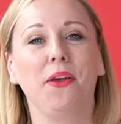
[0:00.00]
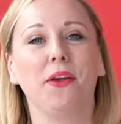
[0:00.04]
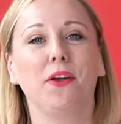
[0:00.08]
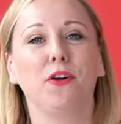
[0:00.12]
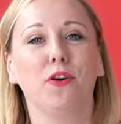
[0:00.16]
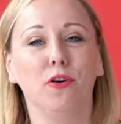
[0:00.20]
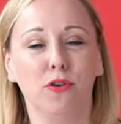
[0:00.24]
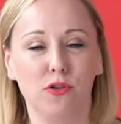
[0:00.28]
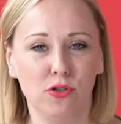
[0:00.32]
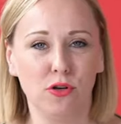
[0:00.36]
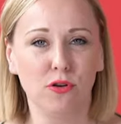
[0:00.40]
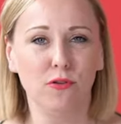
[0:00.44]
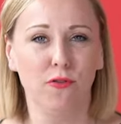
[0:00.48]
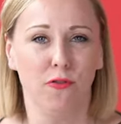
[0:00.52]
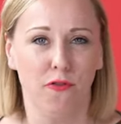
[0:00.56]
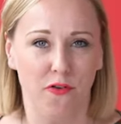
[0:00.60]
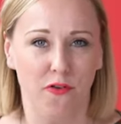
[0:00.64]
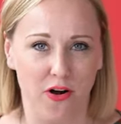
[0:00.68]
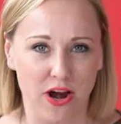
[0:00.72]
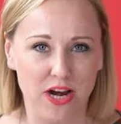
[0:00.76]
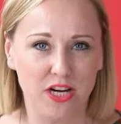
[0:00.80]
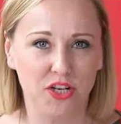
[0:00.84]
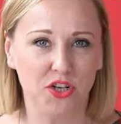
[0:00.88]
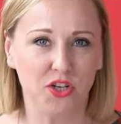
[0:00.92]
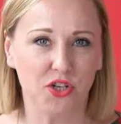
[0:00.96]
Cotton
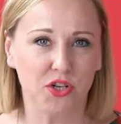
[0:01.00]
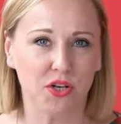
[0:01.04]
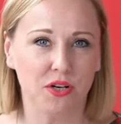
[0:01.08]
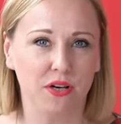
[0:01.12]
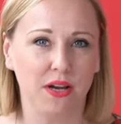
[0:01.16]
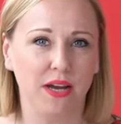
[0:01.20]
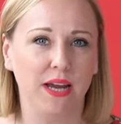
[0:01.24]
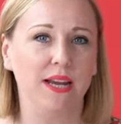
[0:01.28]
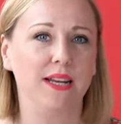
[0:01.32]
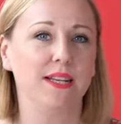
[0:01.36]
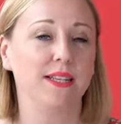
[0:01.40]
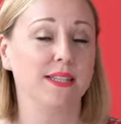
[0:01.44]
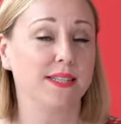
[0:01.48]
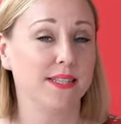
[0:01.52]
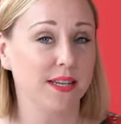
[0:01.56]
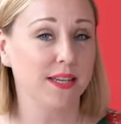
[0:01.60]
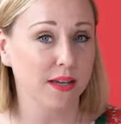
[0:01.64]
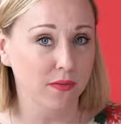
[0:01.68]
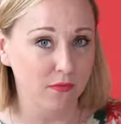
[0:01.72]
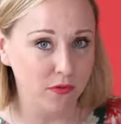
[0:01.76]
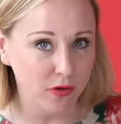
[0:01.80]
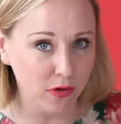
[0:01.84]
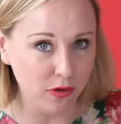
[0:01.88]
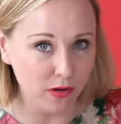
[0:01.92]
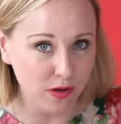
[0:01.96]
Fresh in
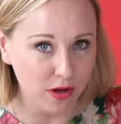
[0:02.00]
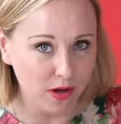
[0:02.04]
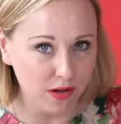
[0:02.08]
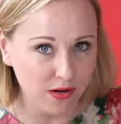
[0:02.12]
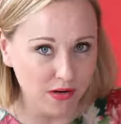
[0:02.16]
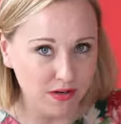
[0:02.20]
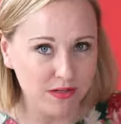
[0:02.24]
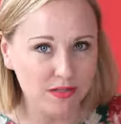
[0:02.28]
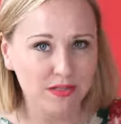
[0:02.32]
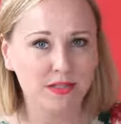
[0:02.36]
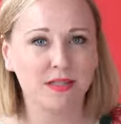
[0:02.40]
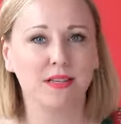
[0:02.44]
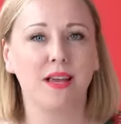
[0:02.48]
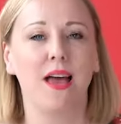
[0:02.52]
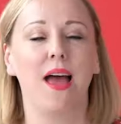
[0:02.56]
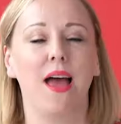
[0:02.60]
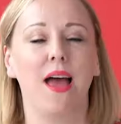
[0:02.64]
several colors